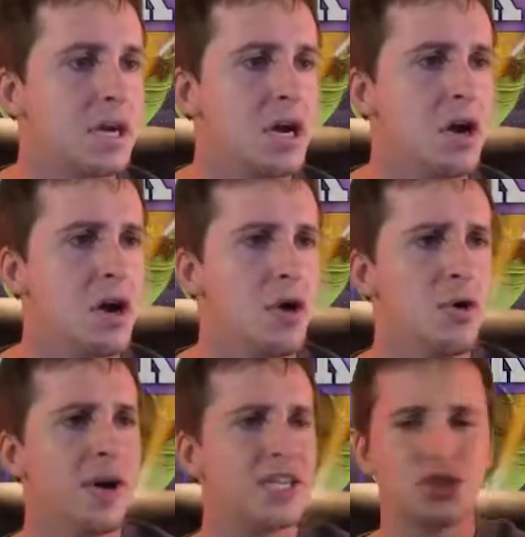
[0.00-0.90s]

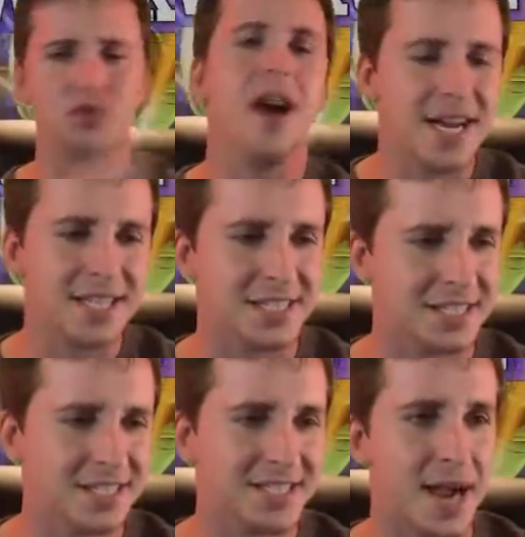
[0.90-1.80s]
Oh, I tried to
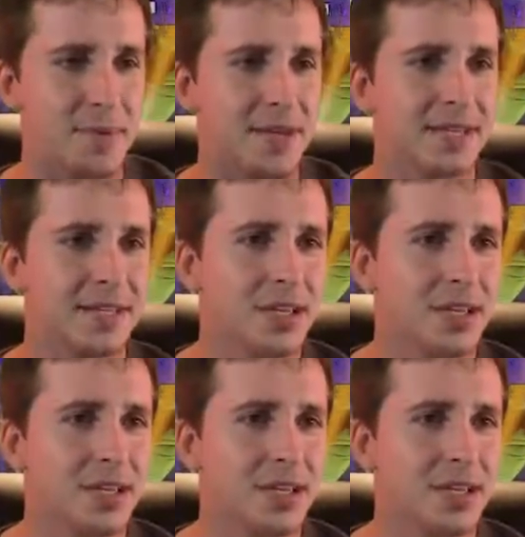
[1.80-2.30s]
stop it.